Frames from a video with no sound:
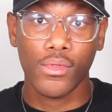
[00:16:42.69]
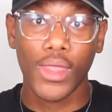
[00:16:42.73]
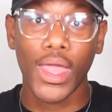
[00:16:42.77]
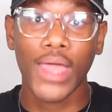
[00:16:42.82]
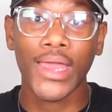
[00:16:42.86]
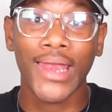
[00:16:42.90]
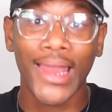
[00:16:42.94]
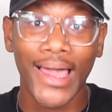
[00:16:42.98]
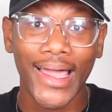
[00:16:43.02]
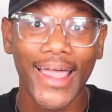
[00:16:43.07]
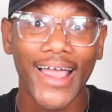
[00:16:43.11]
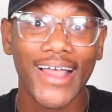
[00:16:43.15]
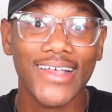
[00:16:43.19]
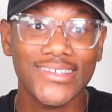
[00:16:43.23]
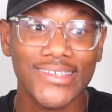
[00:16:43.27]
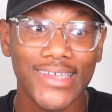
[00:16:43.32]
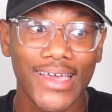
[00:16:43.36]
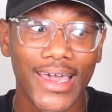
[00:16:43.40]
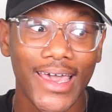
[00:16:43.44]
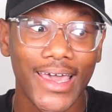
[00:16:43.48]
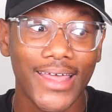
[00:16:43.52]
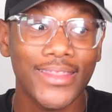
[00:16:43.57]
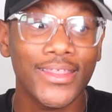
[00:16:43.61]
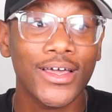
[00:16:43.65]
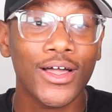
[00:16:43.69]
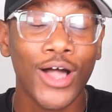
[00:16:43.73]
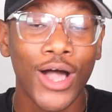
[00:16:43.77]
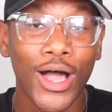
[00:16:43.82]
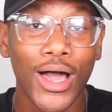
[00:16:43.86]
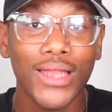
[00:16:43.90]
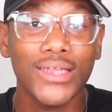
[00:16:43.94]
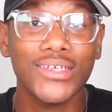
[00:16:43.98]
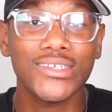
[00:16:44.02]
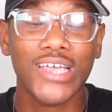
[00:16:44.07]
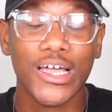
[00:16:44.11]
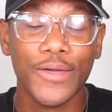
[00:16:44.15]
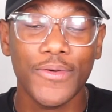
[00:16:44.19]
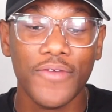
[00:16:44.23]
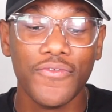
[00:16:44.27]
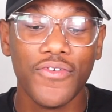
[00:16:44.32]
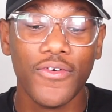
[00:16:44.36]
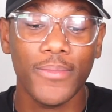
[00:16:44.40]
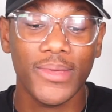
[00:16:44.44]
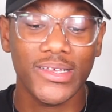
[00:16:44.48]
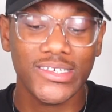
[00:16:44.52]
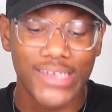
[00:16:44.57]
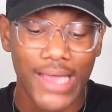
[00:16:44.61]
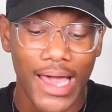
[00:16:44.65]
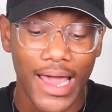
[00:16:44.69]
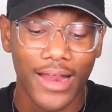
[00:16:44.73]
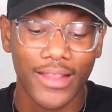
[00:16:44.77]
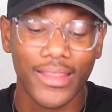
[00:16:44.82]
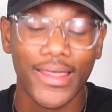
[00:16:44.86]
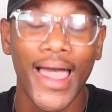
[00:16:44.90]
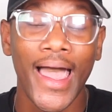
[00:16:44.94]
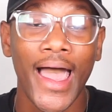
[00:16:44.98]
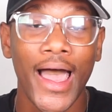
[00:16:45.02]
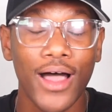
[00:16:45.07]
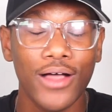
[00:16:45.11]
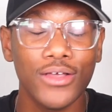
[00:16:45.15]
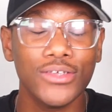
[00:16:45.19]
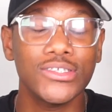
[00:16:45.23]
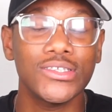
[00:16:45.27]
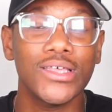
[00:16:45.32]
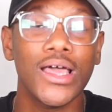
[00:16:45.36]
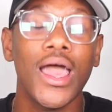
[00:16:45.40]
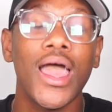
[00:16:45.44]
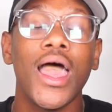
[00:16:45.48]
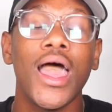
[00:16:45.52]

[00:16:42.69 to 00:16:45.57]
Like I said, the call is coming from inside of the house.